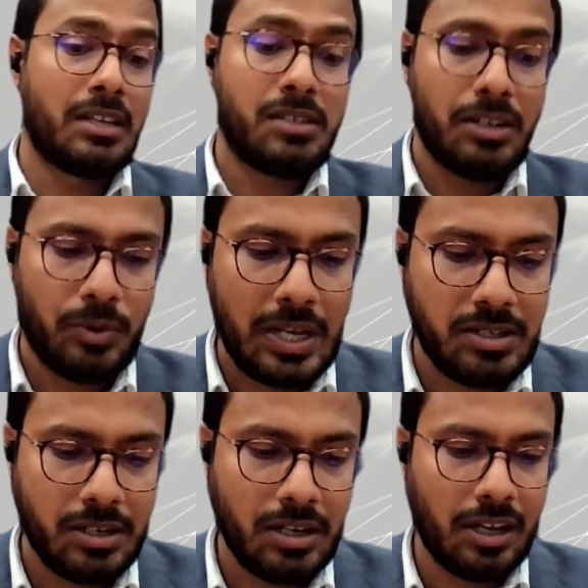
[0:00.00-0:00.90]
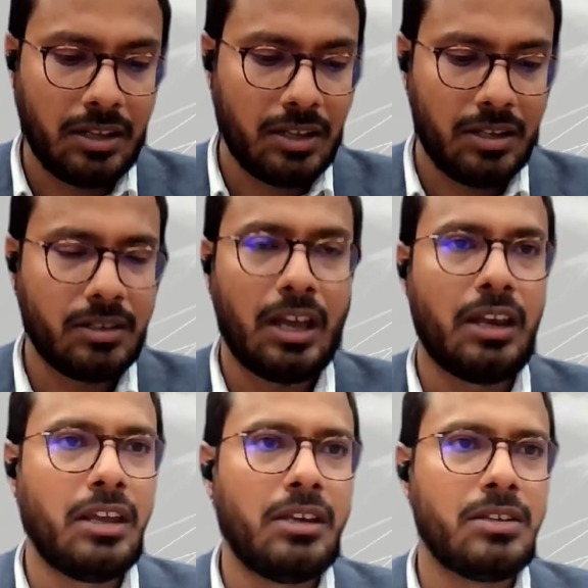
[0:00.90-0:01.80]
Excellent question. And I think
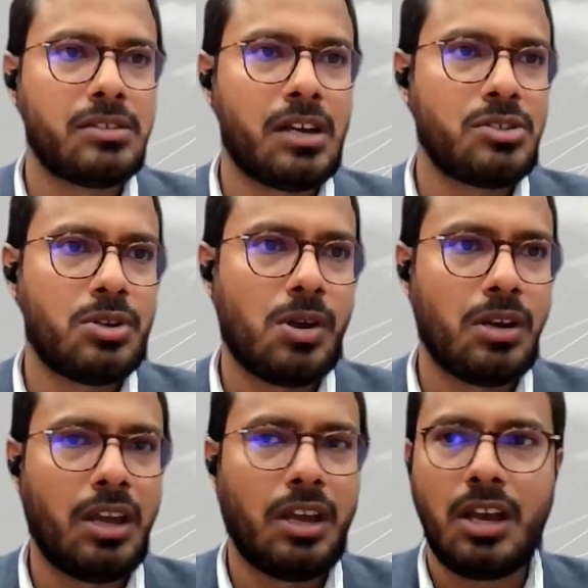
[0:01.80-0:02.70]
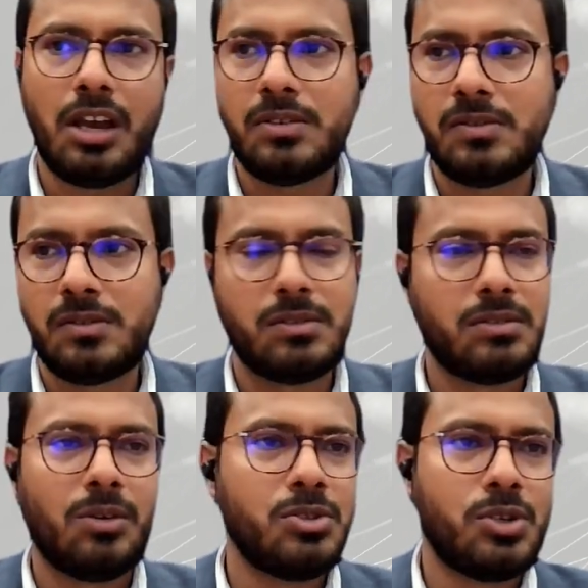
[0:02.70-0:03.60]
any discussion on AI is
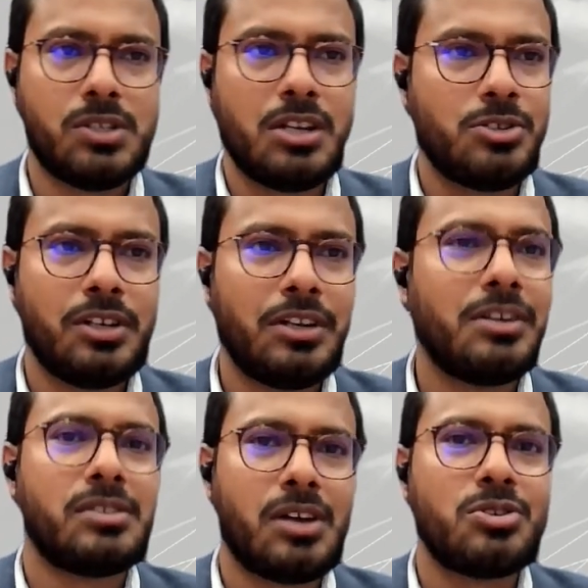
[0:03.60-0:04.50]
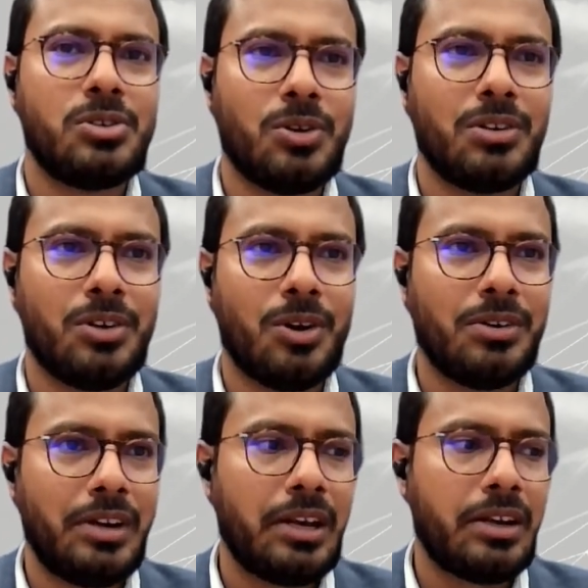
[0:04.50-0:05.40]
also essentially a discussion
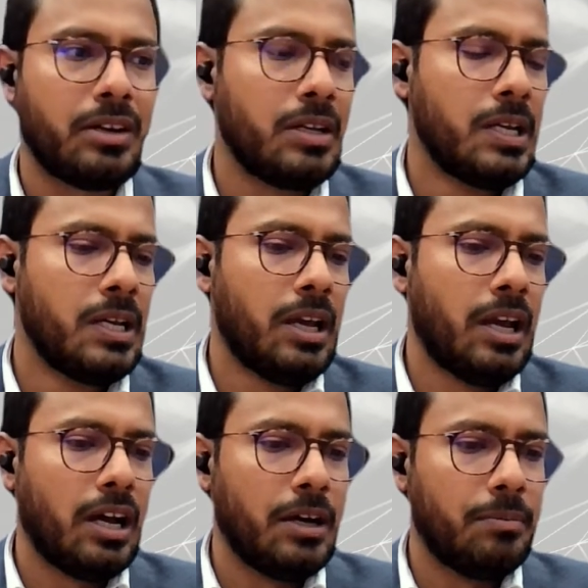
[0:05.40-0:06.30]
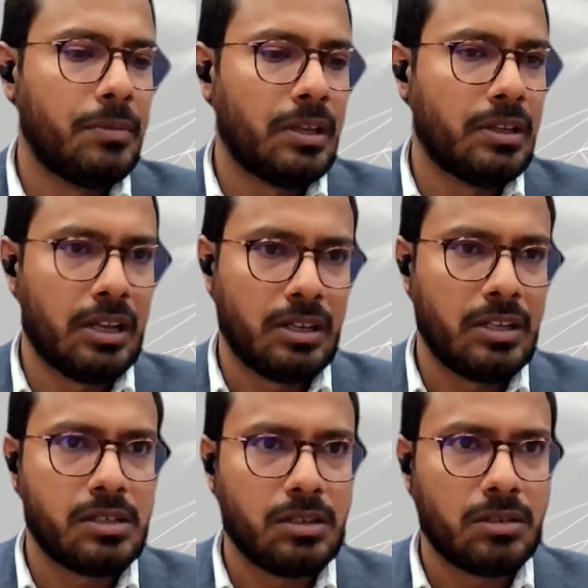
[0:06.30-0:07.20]
on data. And
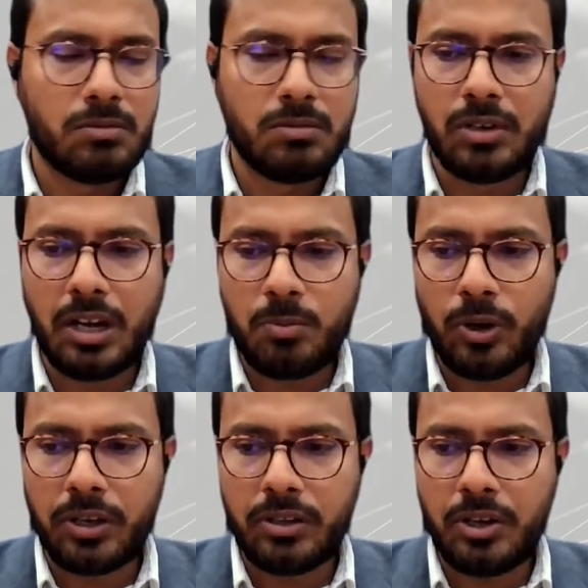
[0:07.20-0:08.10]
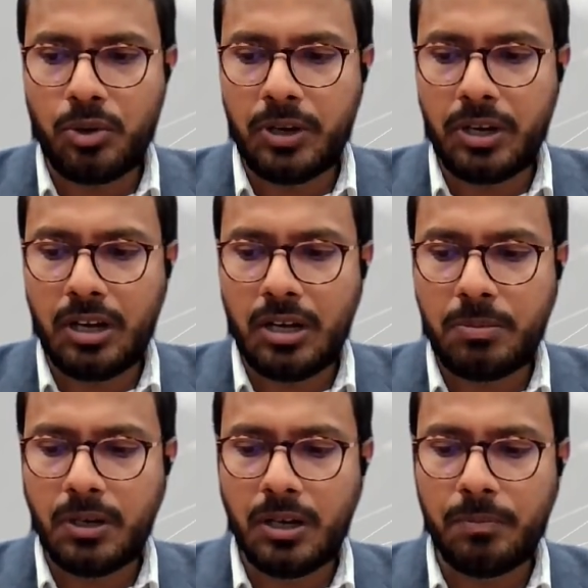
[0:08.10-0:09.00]
it's a great point that you bring
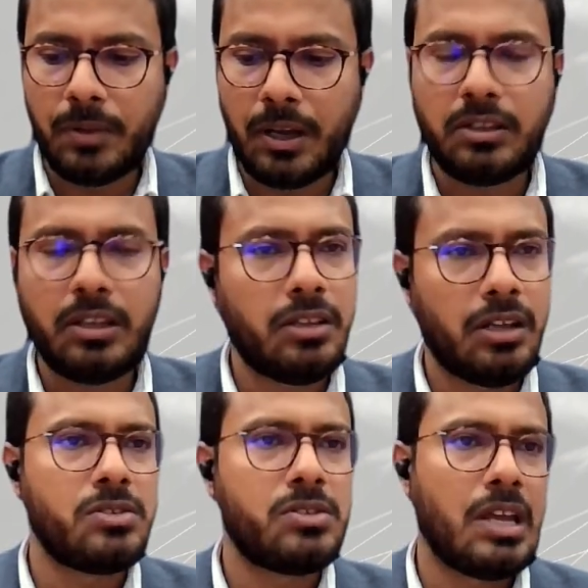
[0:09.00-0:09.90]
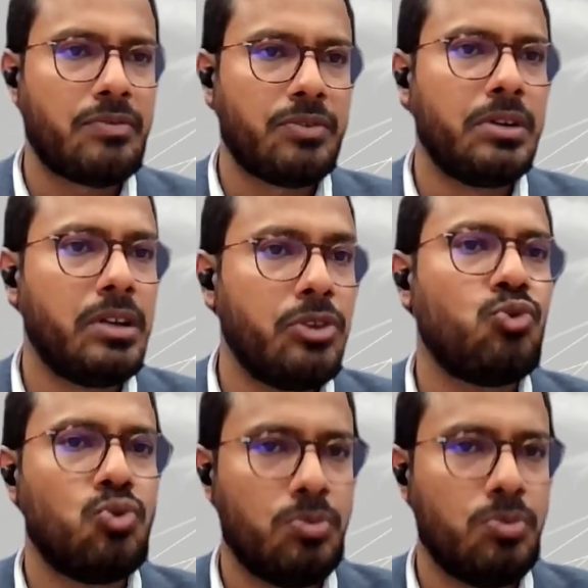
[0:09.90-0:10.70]
up. I think there is definitely